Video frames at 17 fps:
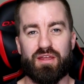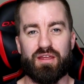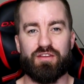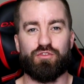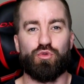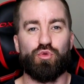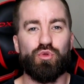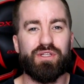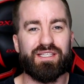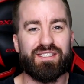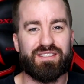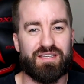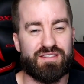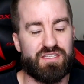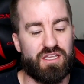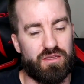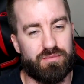It really
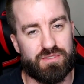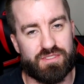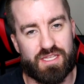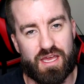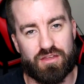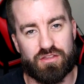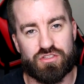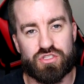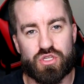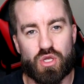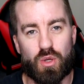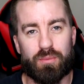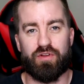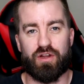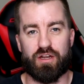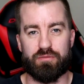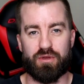does help us out so
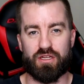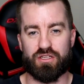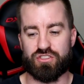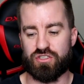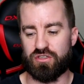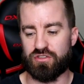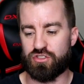very much.